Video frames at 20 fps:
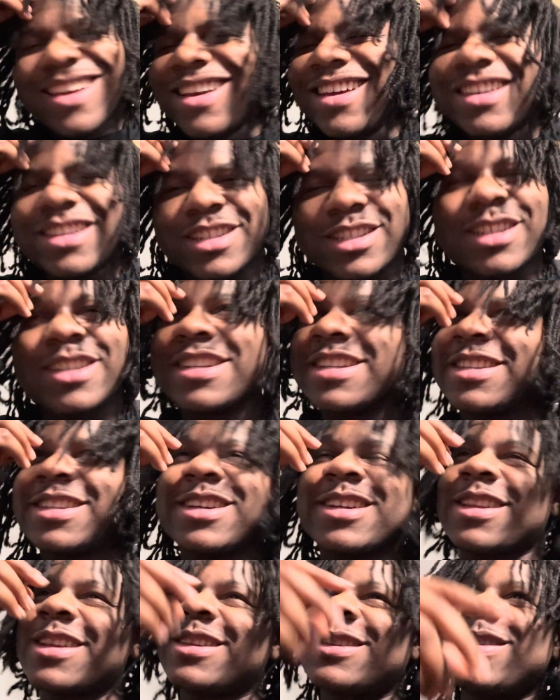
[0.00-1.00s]
It should have
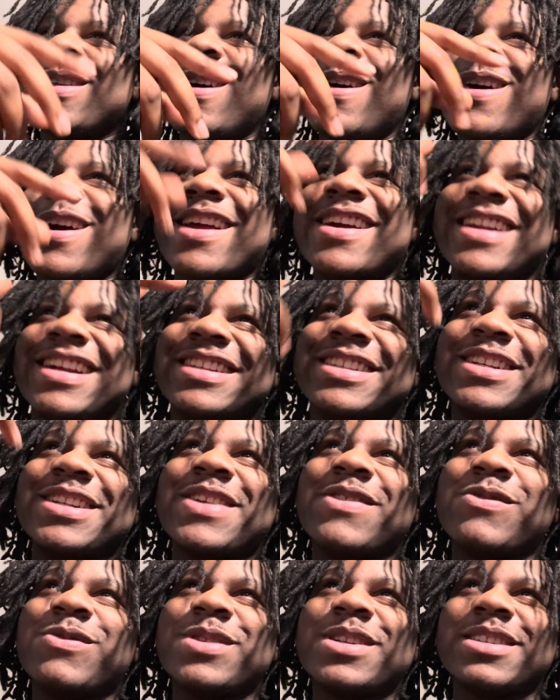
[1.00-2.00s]
took this long, and I should
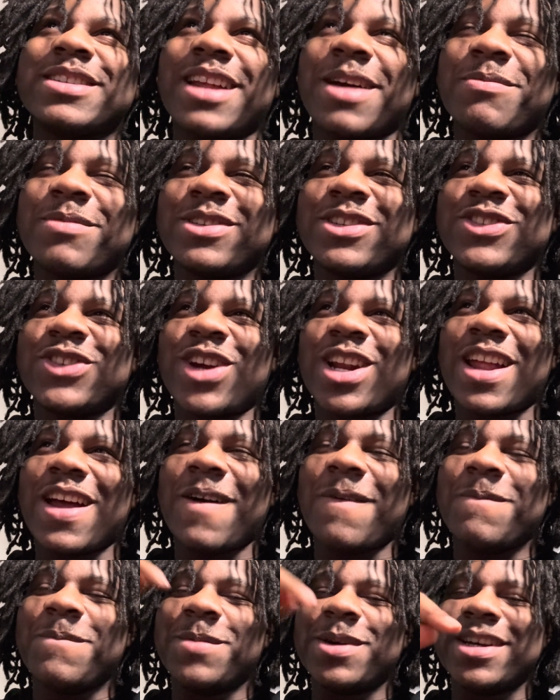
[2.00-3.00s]
never wanted that much
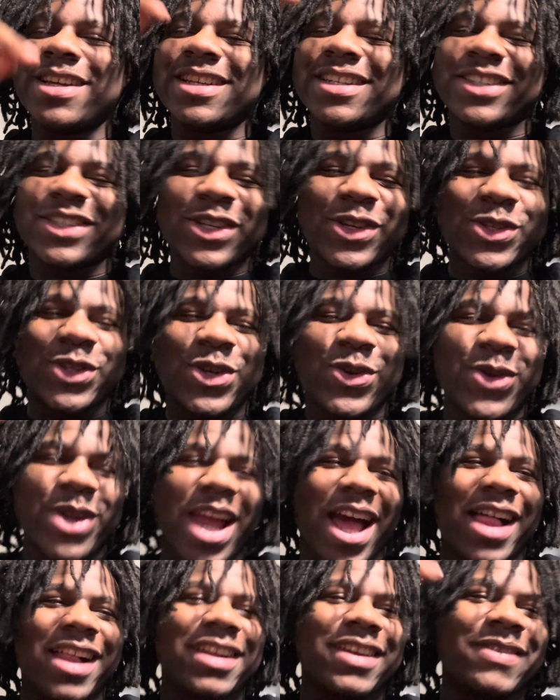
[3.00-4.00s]
drawdown. But it shows you the
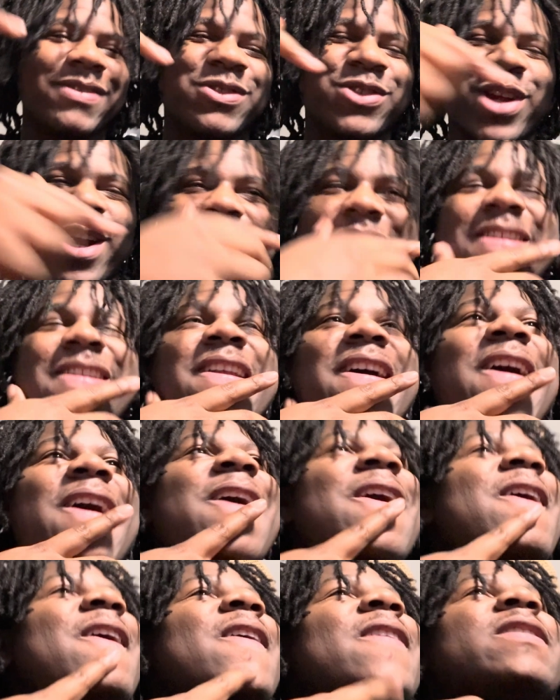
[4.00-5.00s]
reality of trading,
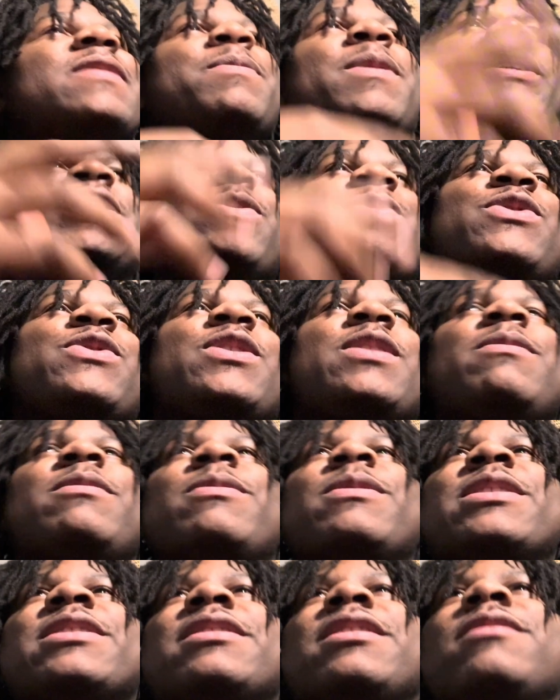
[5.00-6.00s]
especially when you keep
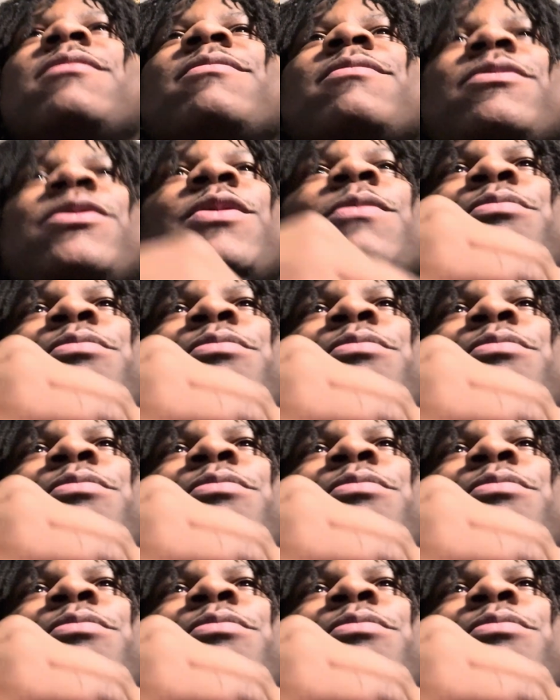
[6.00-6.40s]
switching up your